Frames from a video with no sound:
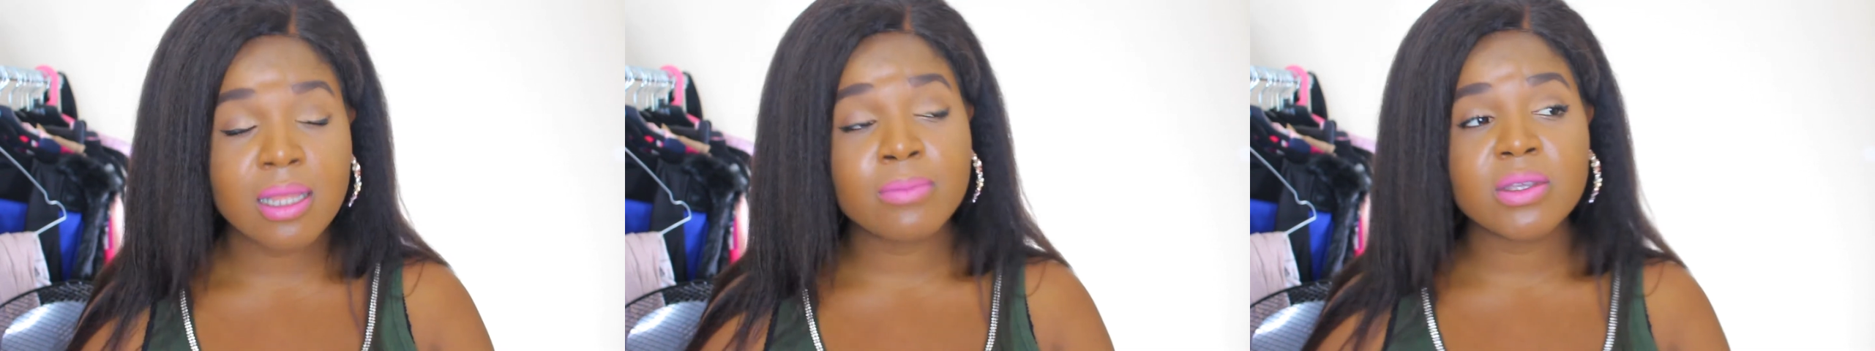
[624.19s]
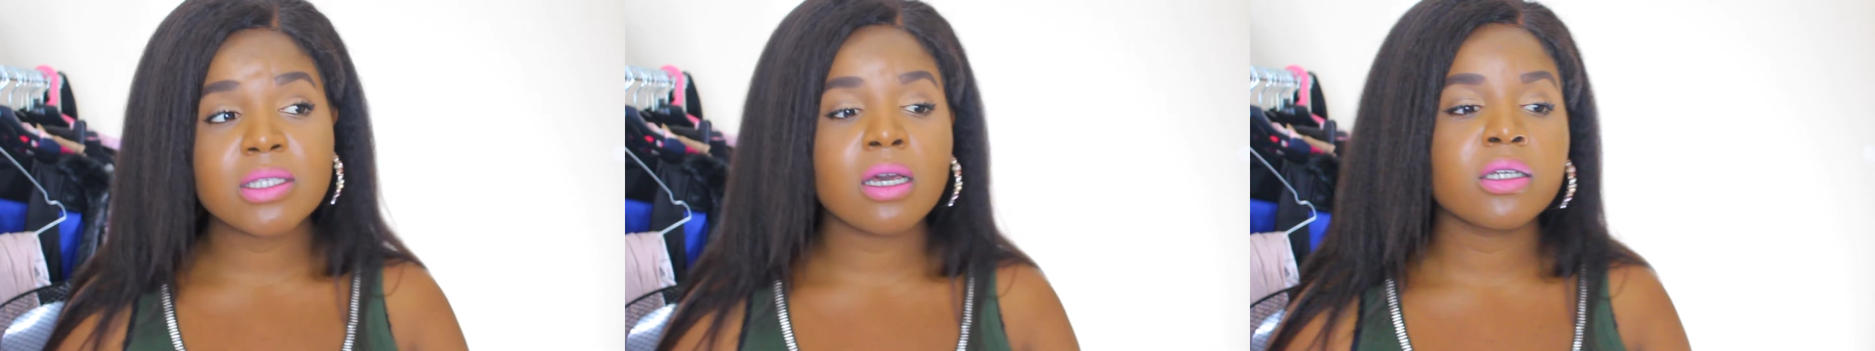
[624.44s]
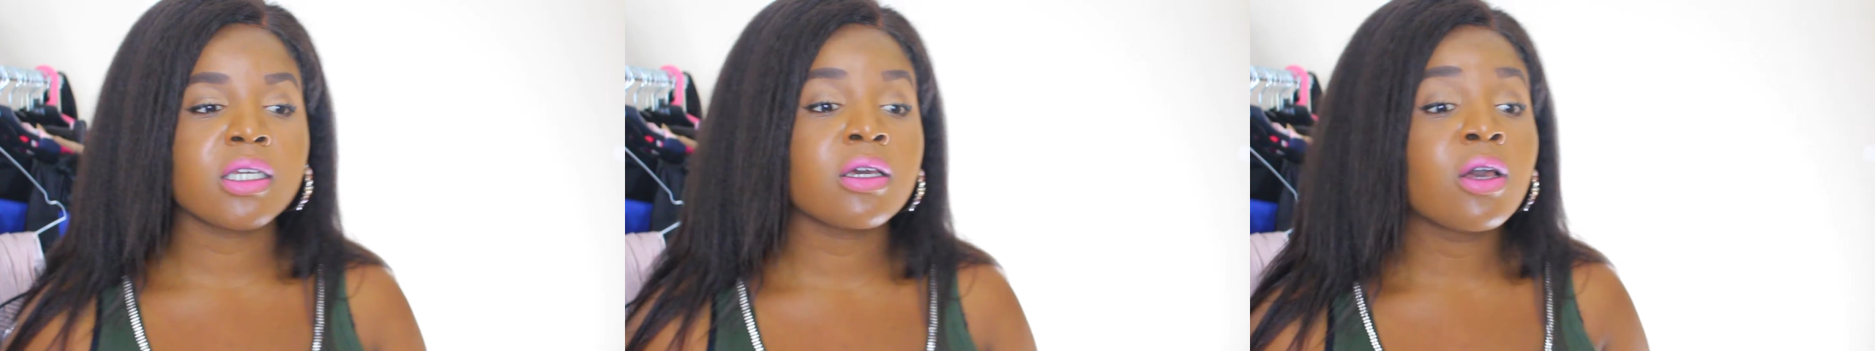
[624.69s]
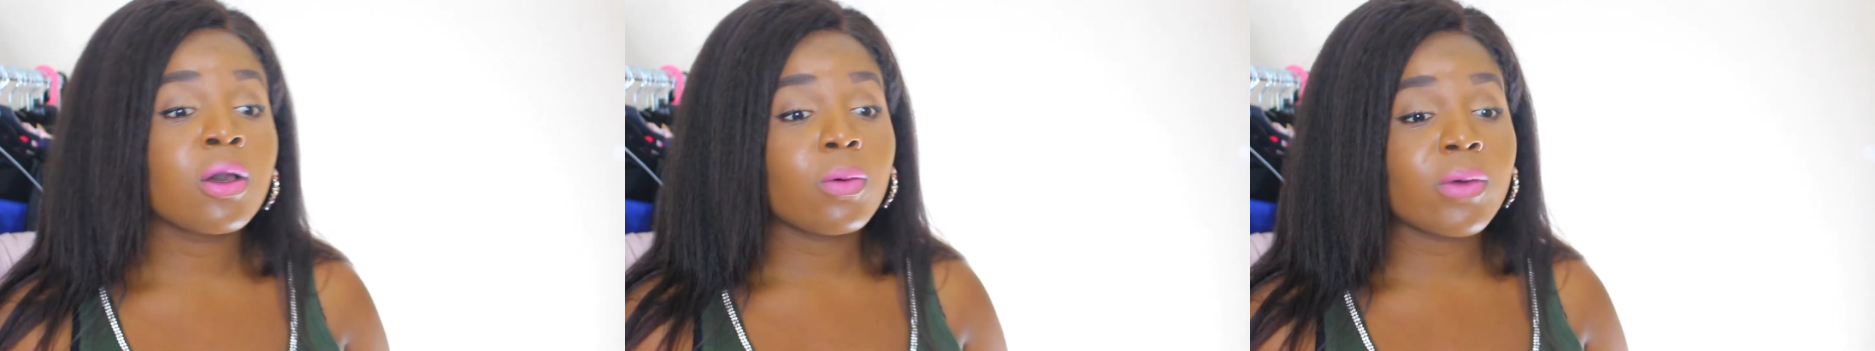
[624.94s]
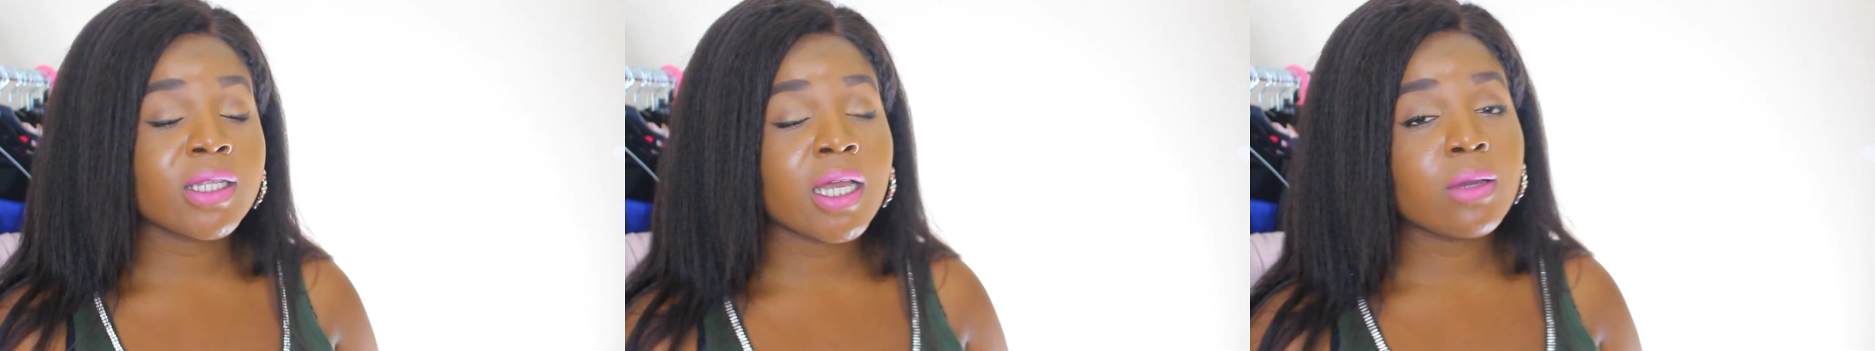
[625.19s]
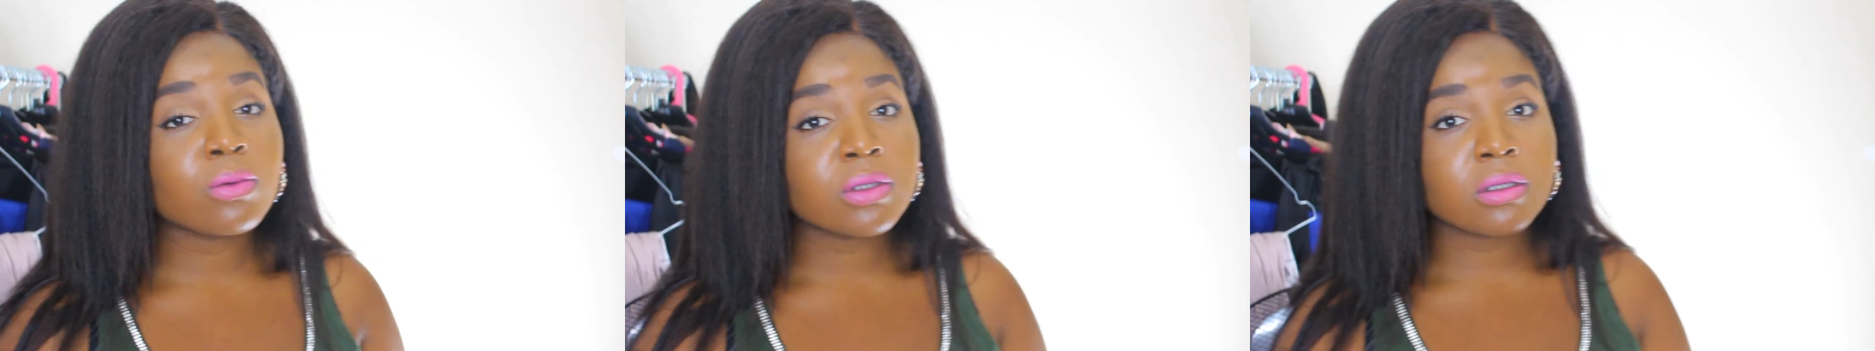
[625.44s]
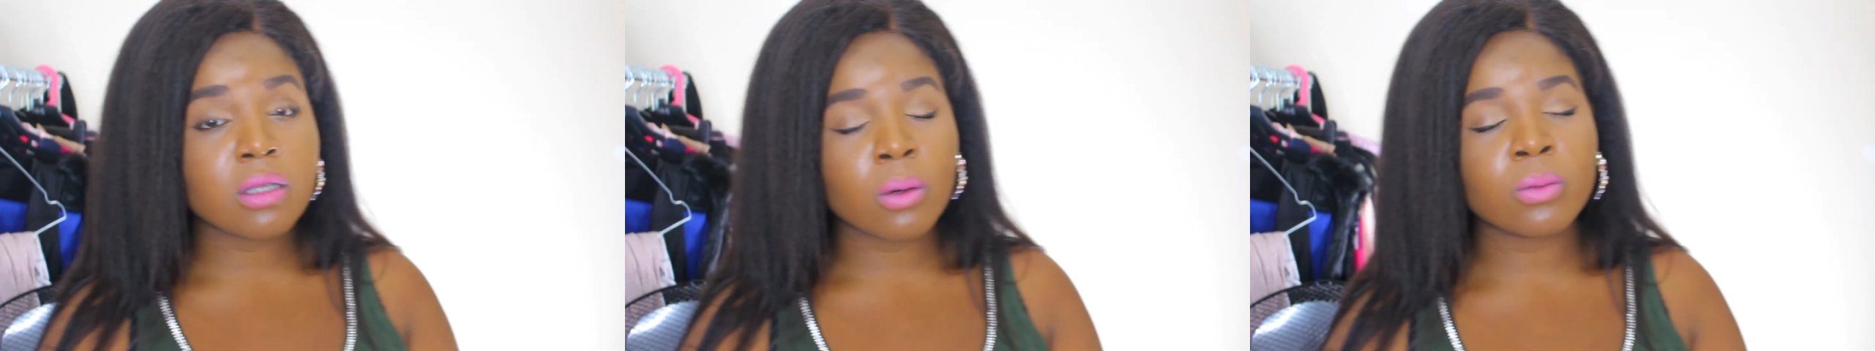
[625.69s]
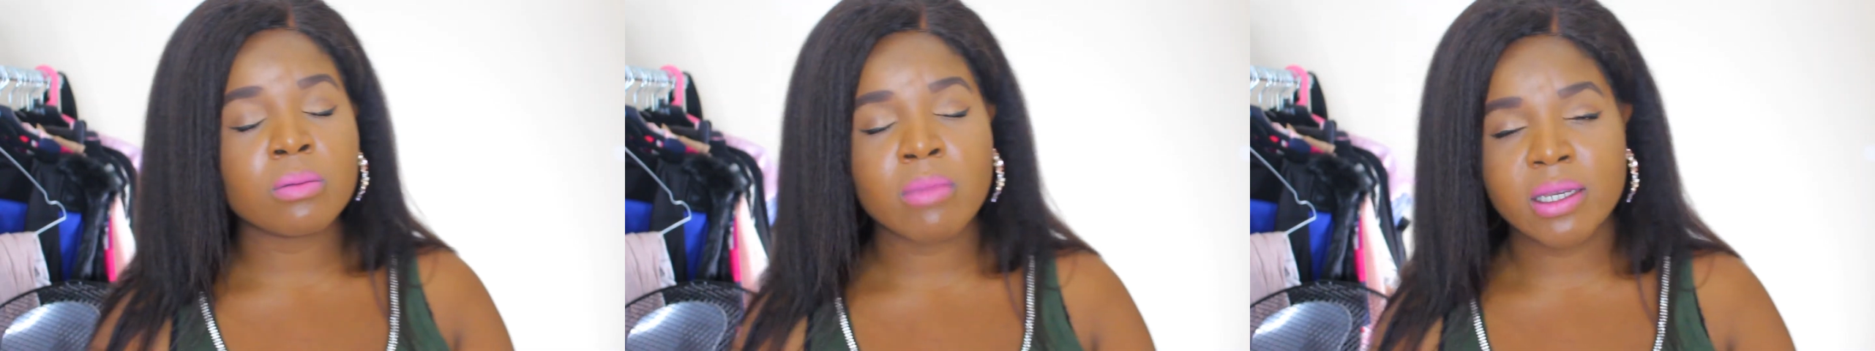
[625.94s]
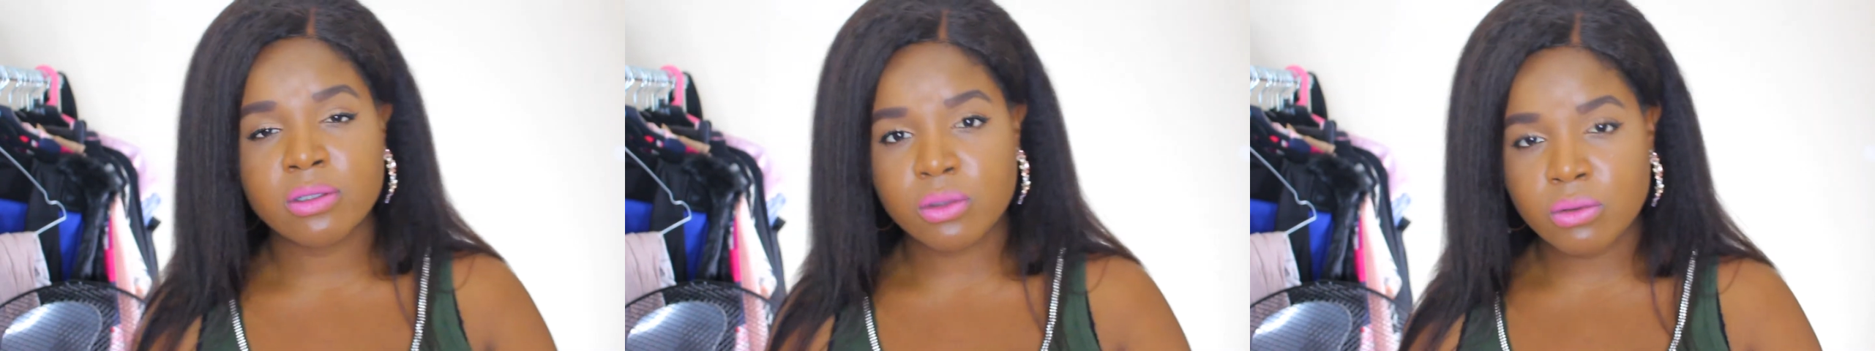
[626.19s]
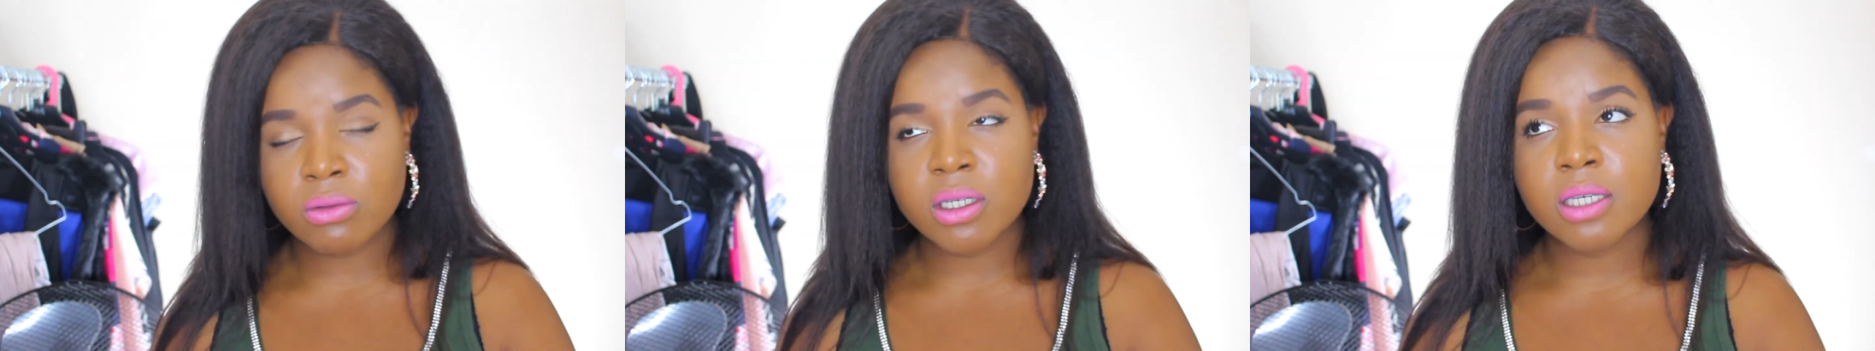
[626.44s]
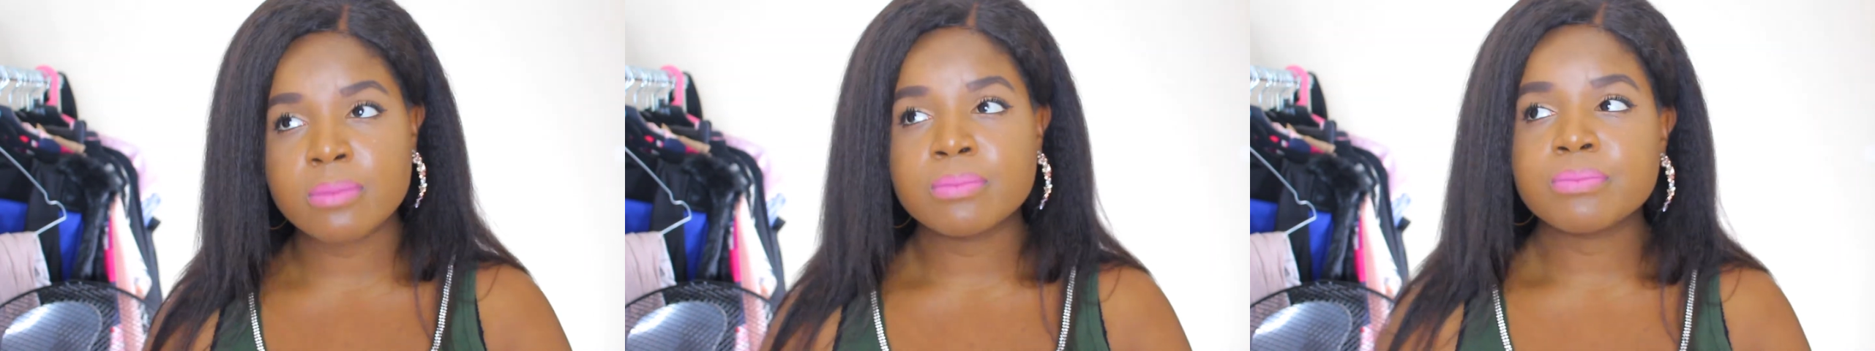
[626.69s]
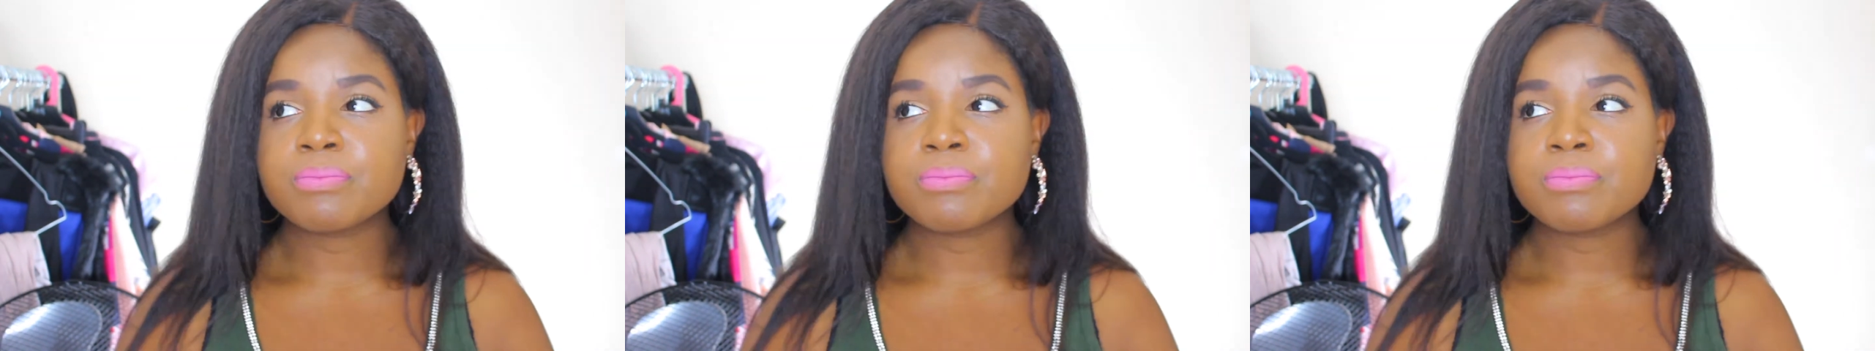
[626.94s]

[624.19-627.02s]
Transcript: Let me tell you, when I was done with my degree,